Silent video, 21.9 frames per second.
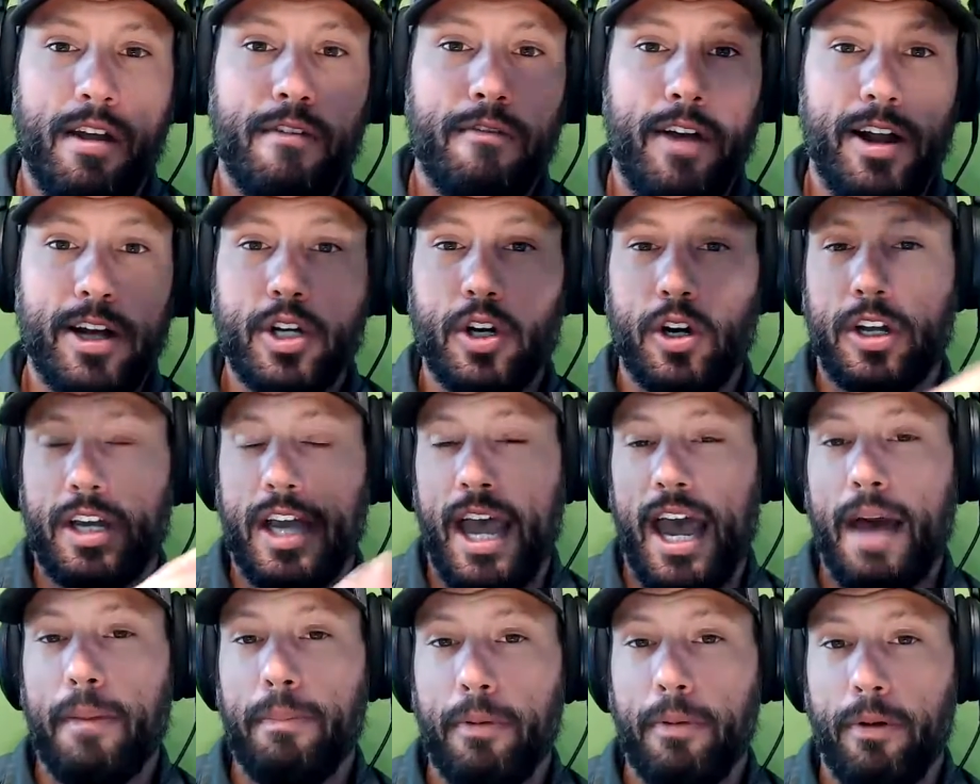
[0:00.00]
Venture
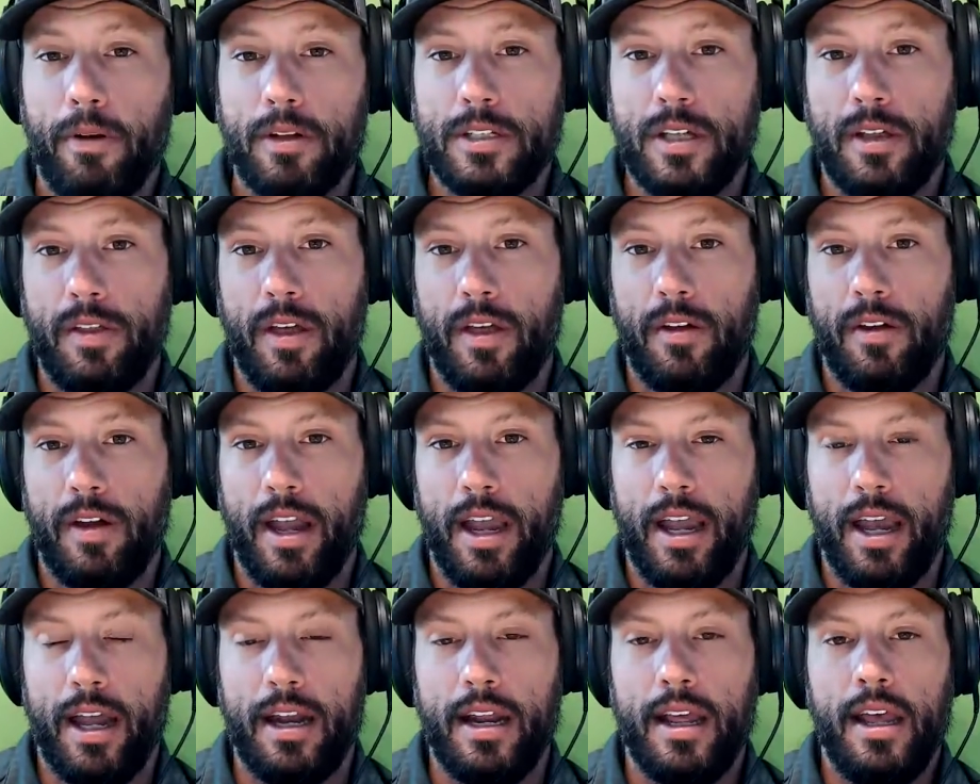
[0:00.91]
capitalists, on the other
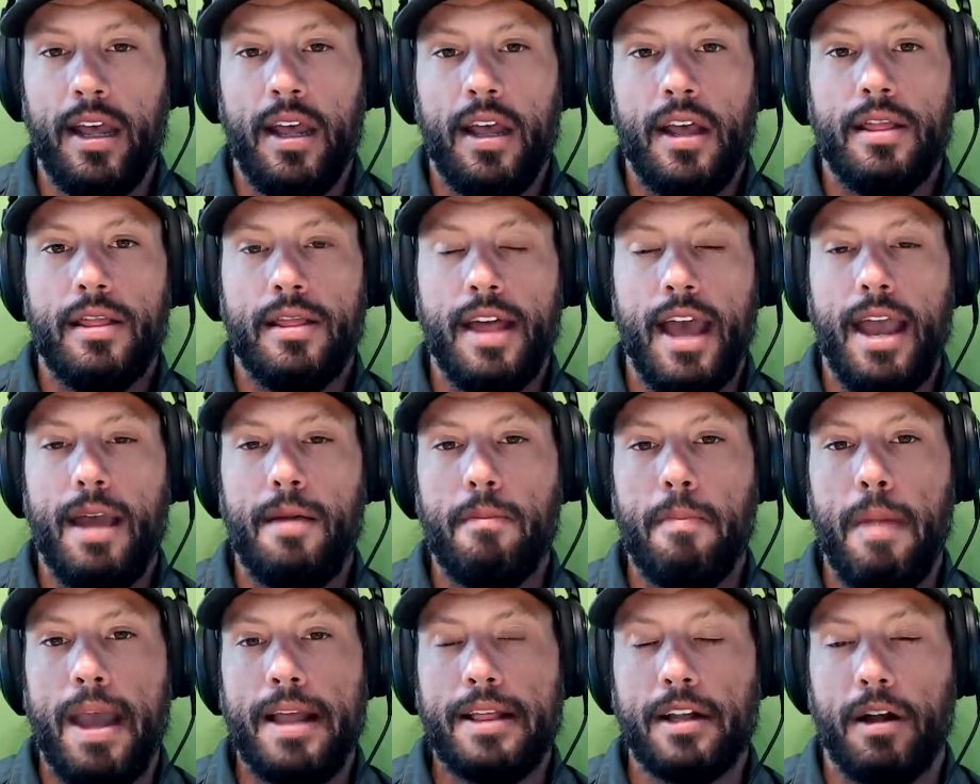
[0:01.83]
hand, they
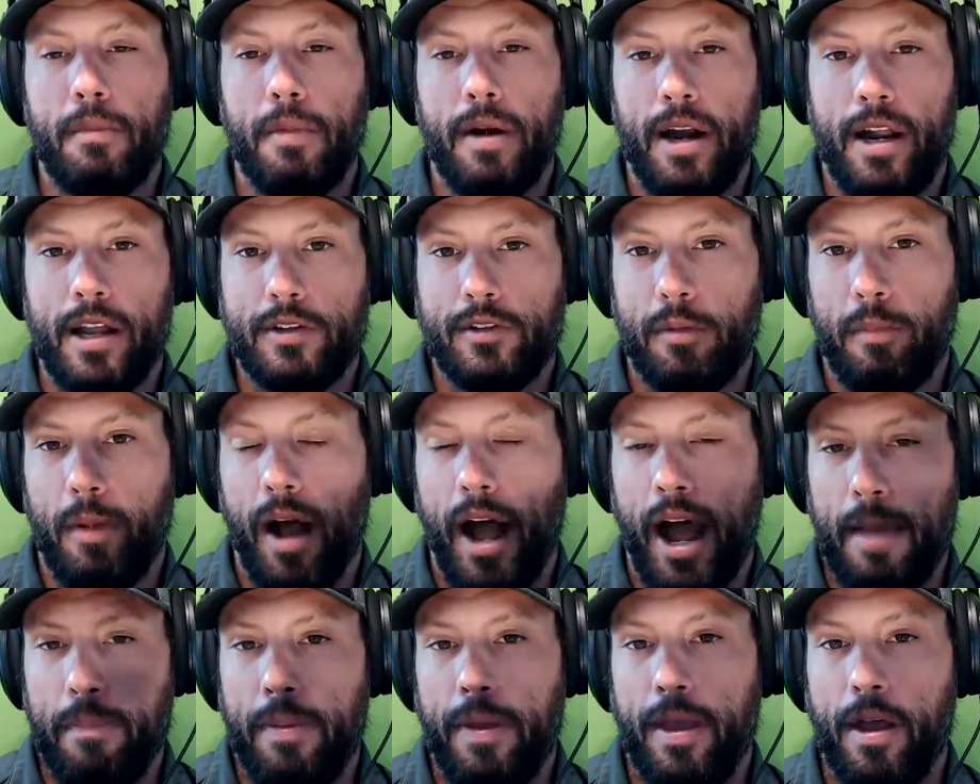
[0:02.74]
make their monies from
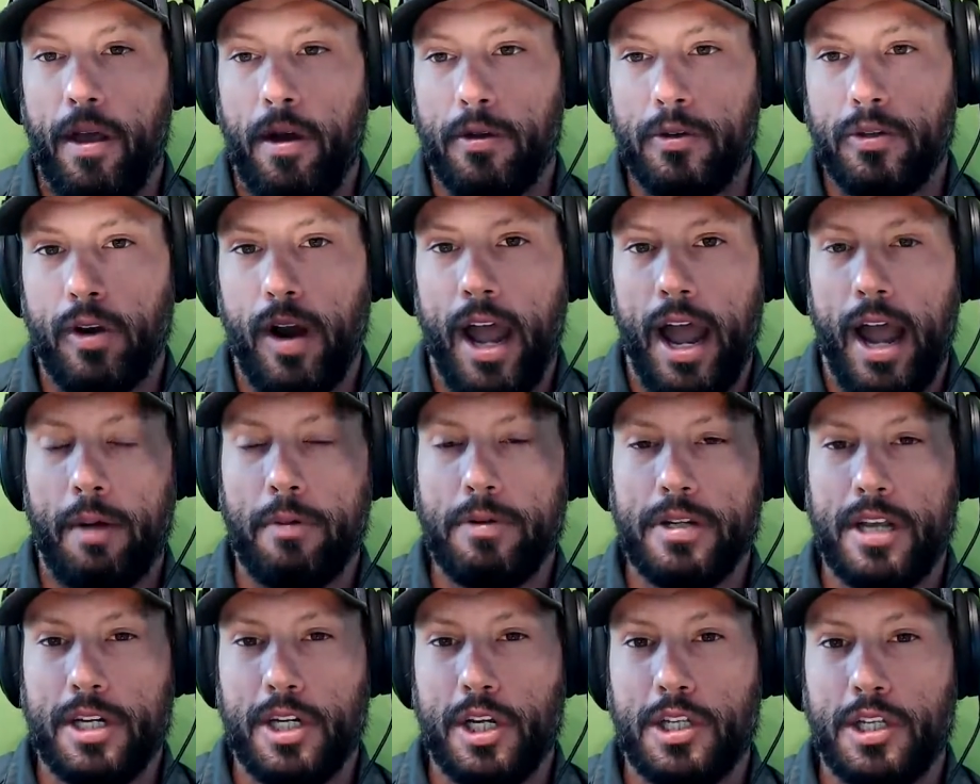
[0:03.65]
IPOs or
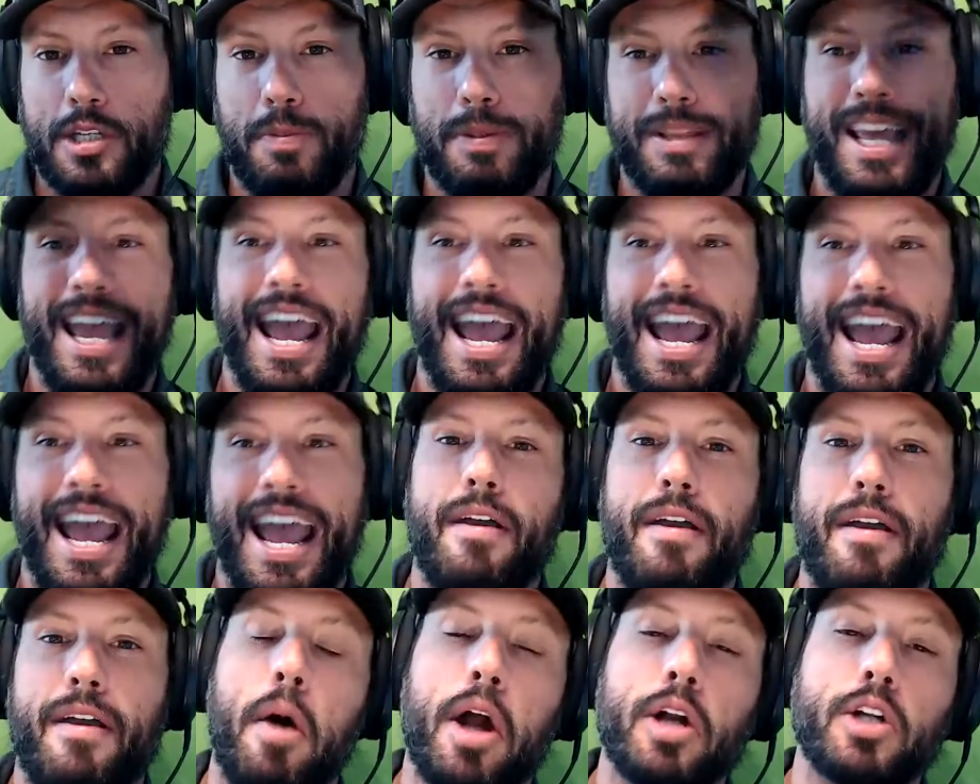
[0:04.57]
acquisitions, but they have a
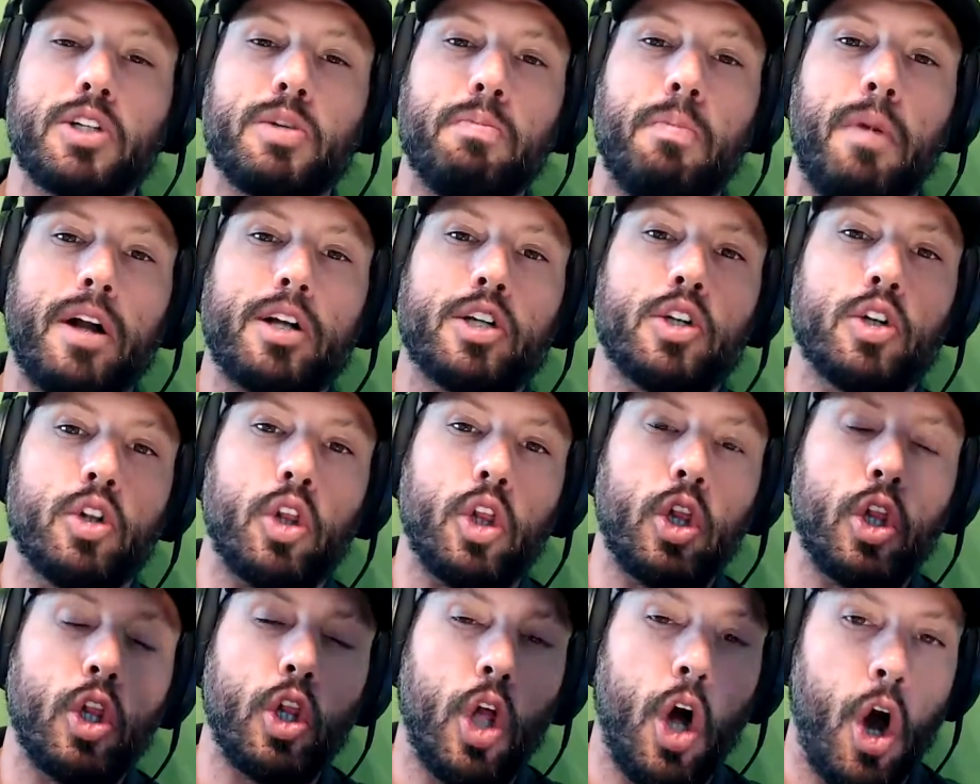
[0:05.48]
much, much
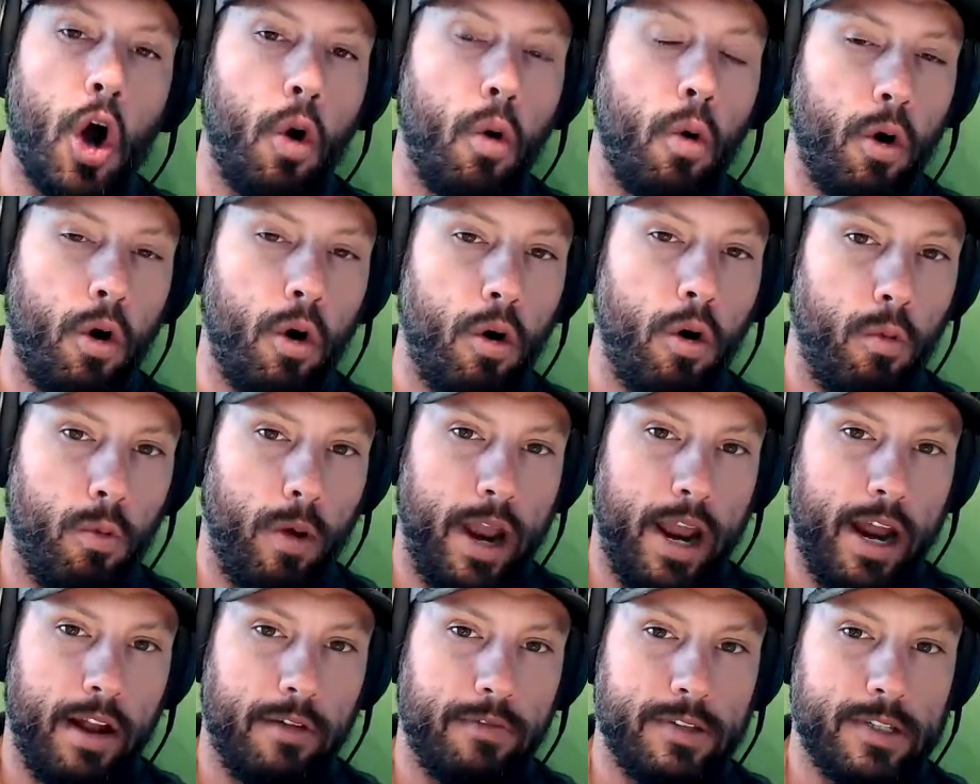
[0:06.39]
lower
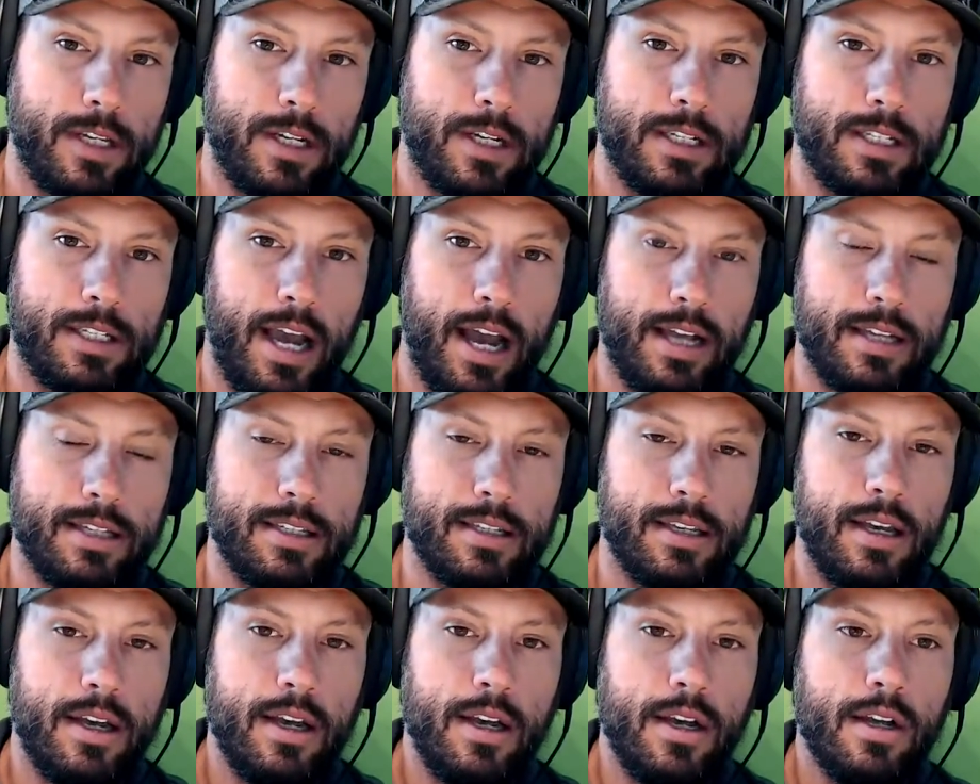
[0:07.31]
rate of success.